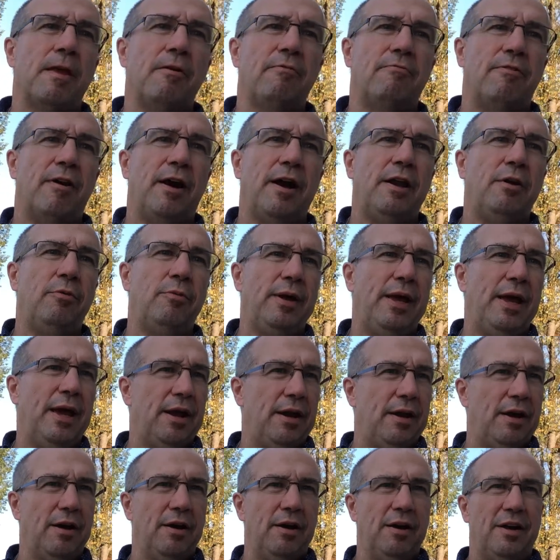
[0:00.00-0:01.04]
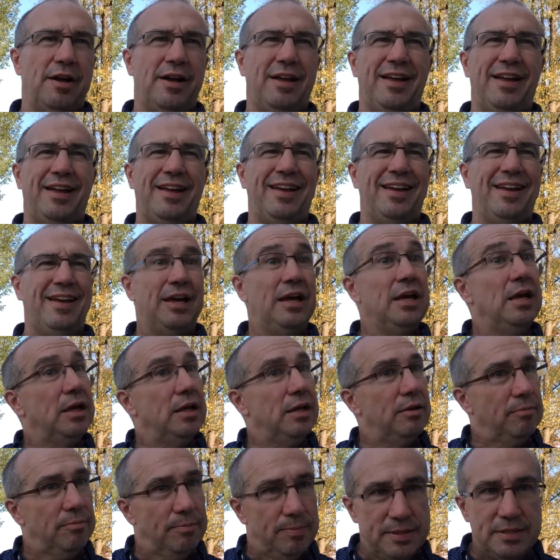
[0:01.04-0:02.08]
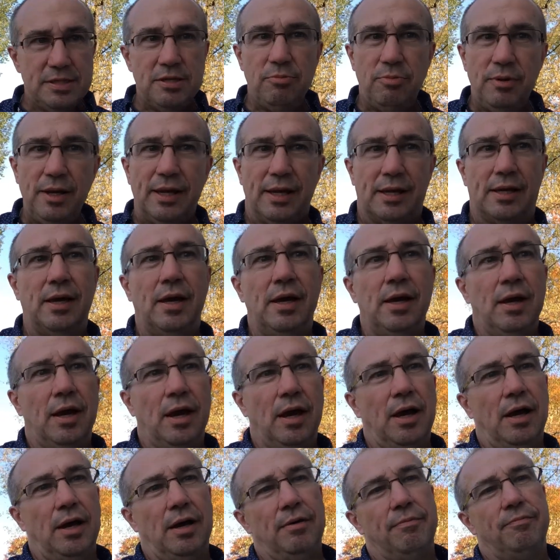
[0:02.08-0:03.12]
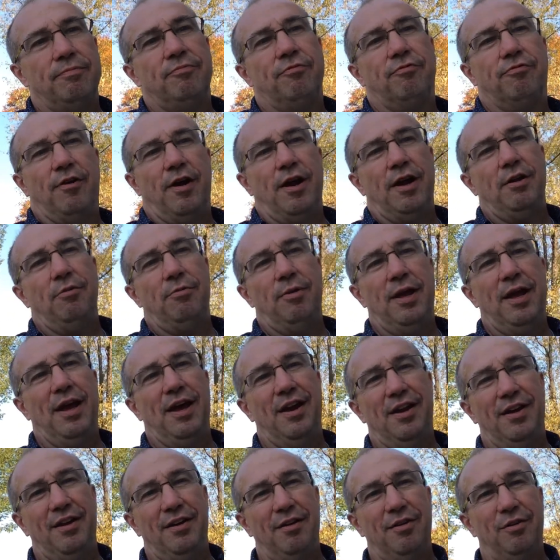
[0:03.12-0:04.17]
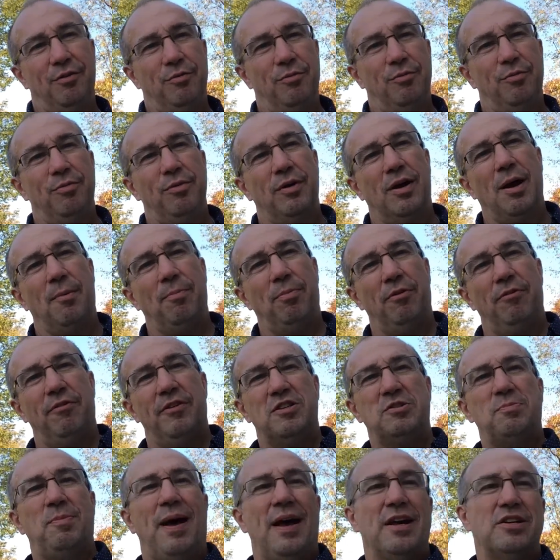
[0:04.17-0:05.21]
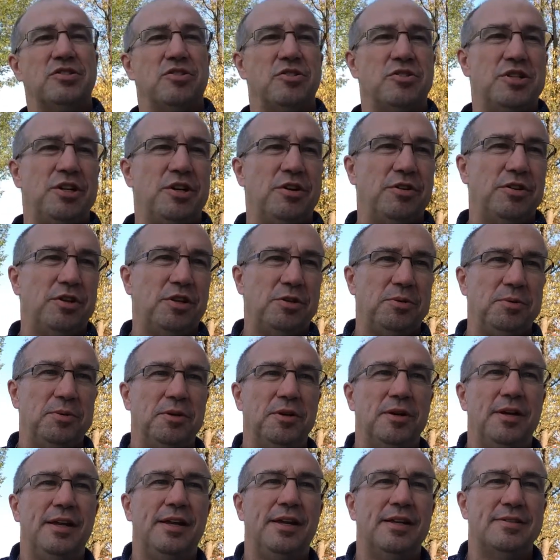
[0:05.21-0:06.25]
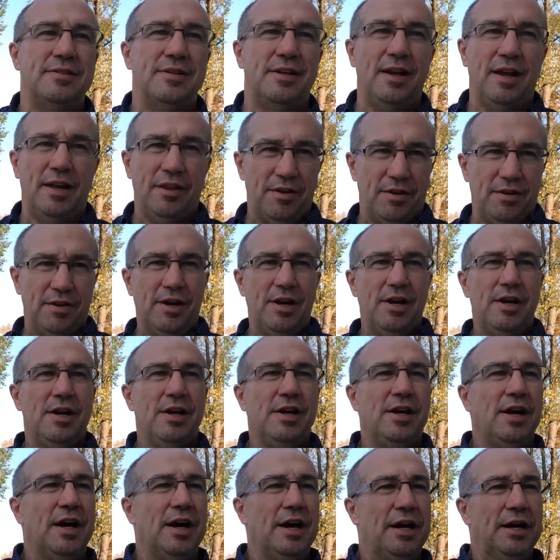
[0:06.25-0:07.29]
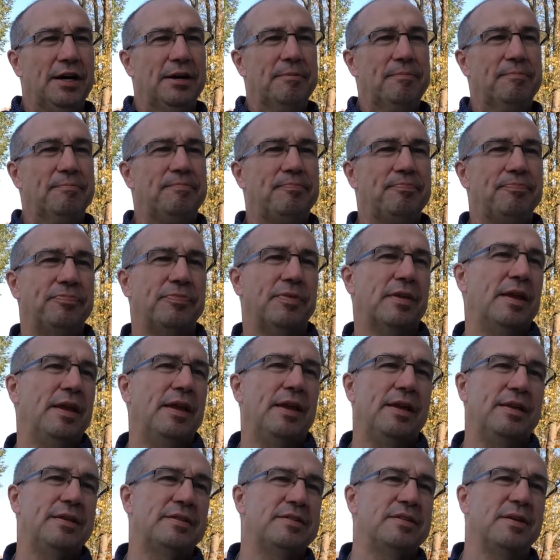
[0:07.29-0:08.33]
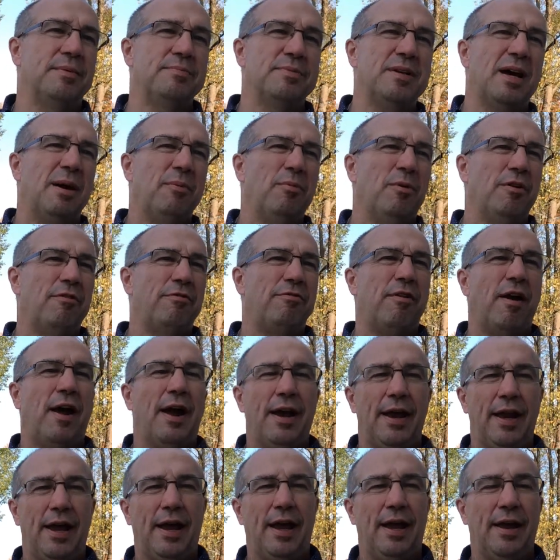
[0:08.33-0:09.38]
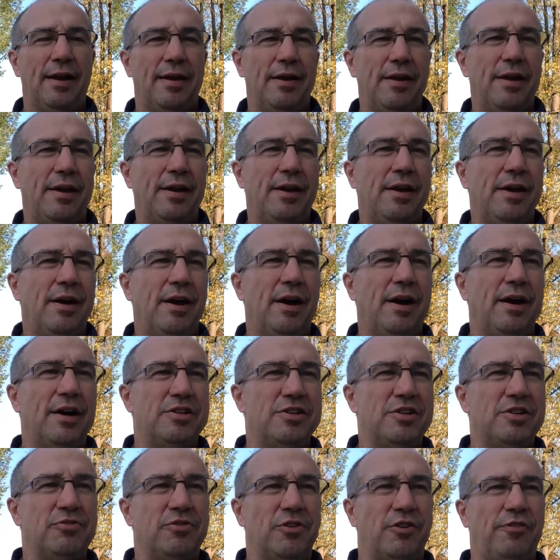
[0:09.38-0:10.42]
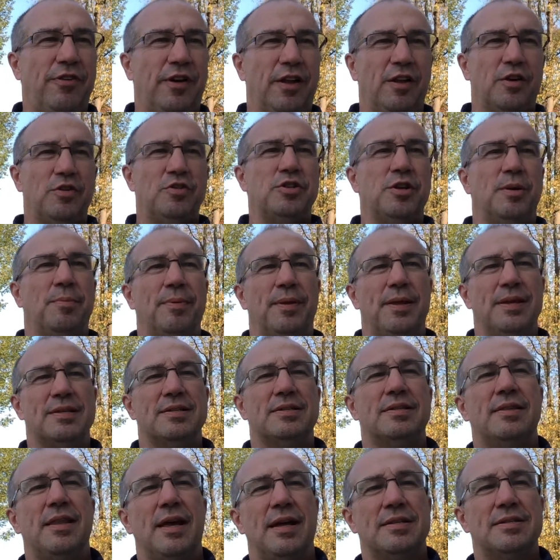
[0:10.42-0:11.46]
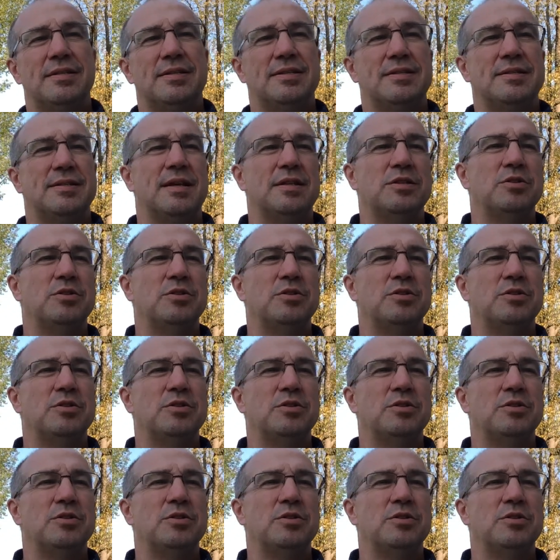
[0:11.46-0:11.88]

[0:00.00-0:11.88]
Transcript: Friday we had a busy week. Friday we had a couple of us pastors here in the community get together sometime on Friday, and just for fellowship, and that's